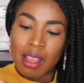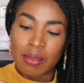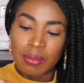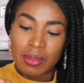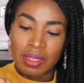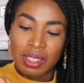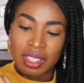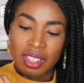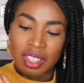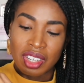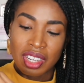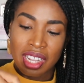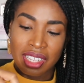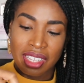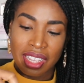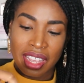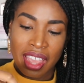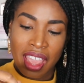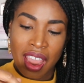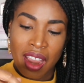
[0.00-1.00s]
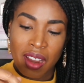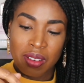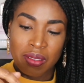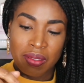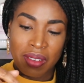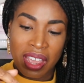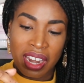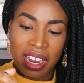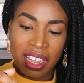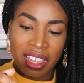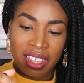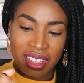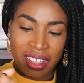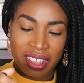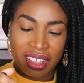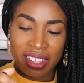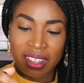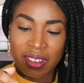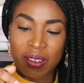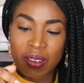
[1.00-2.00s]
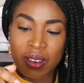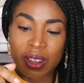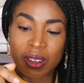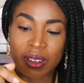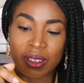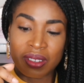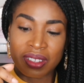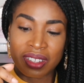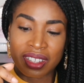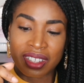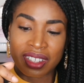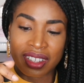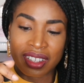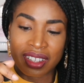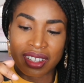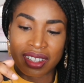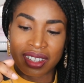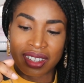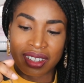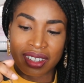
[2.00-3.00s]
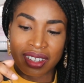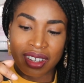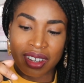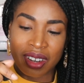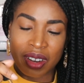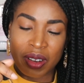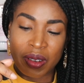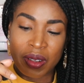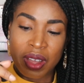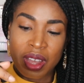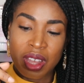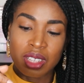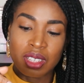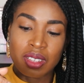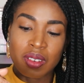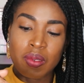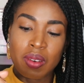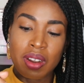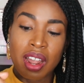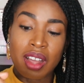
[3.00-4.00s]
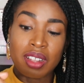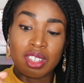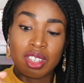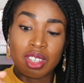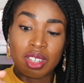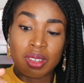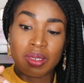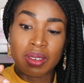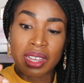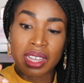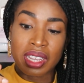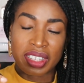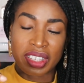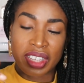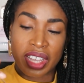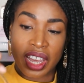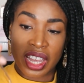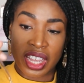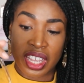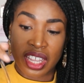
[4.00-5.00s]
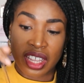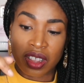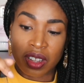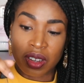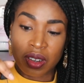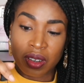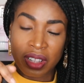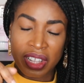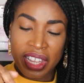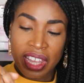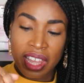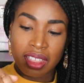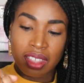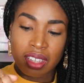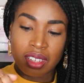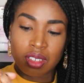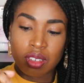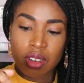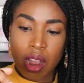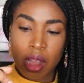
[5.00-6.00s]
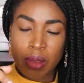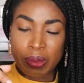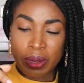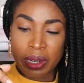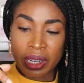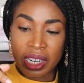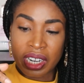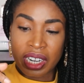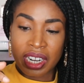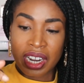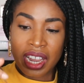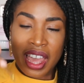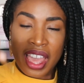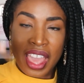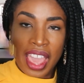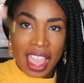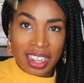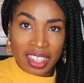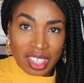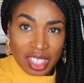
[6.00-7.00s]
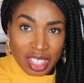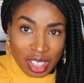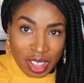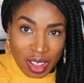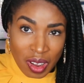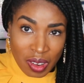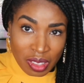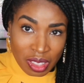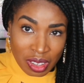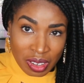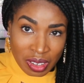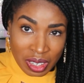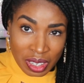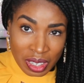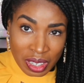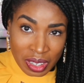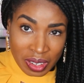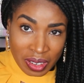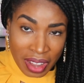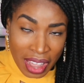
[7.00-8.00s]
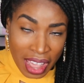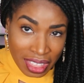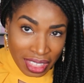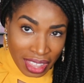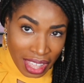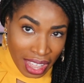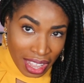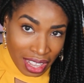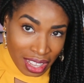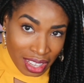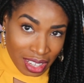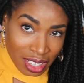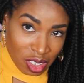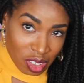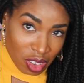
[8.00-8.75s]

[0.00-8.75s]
she does like Ayurvedic oils, you know. So what I'll do is like literally get this dropper and just go through and like